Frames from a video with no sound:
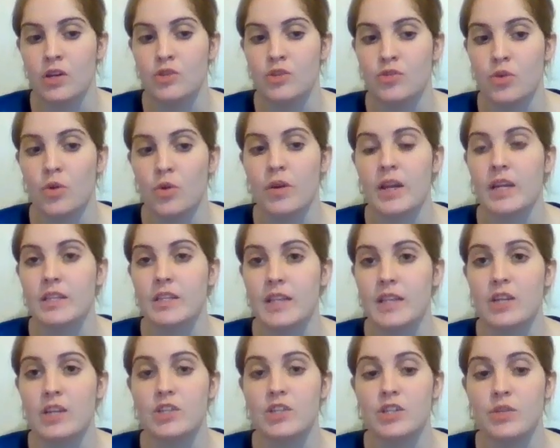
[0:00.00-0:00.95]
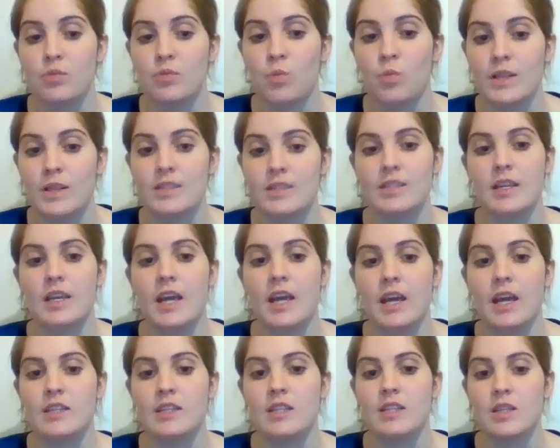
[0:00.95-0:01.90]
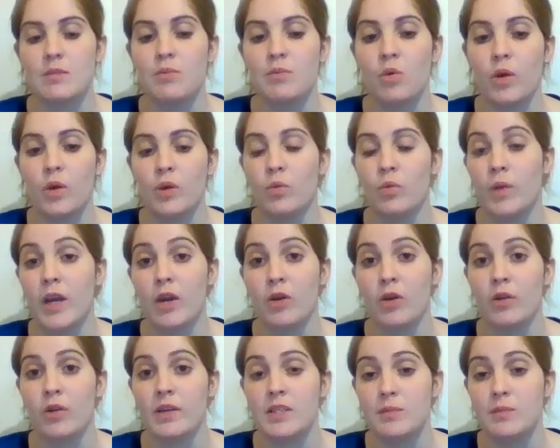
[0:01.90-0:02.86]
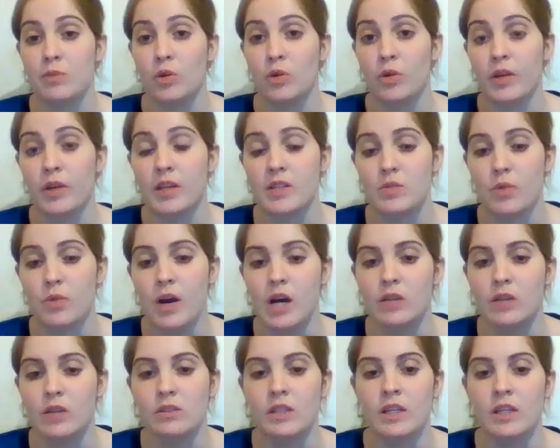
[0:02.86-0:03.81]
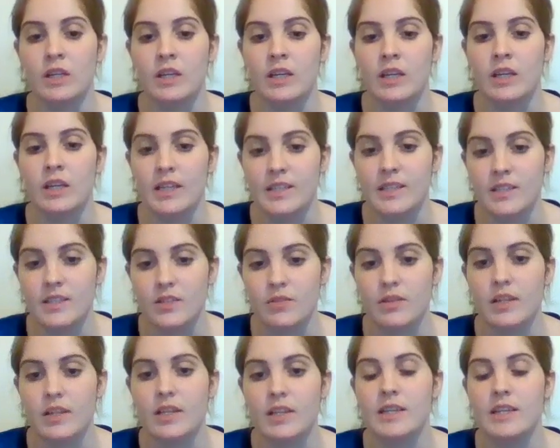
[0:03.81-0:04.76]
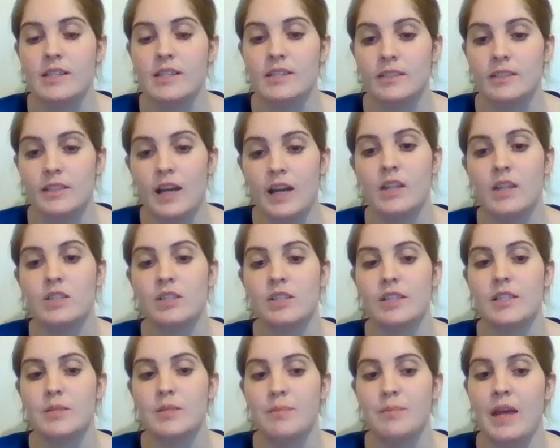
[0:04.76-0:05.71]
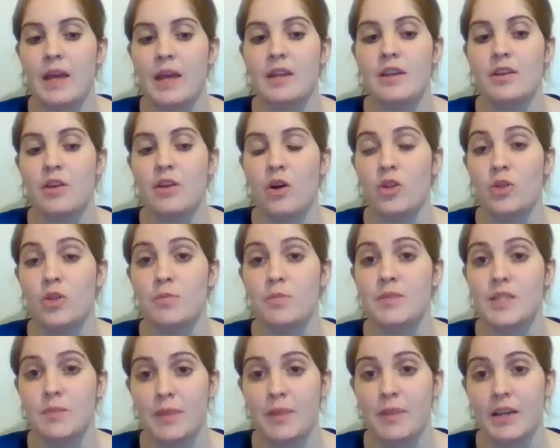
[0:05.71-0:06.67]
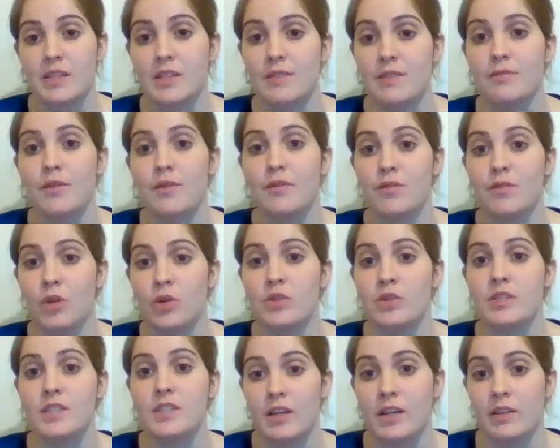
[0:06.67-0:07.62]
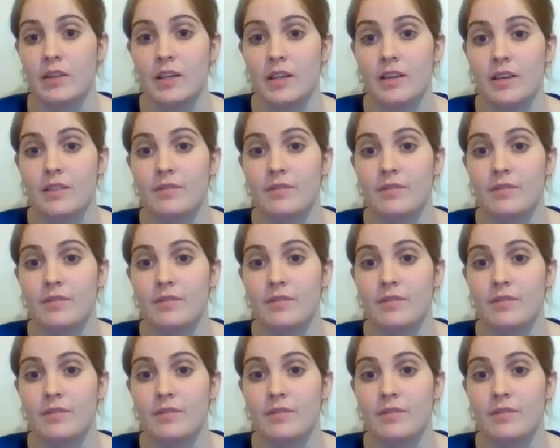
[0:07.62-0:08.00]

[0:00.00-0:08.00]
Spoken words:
drawing attention once again to the point we are exploring as well. History is largely dependent on the perspective of those telling.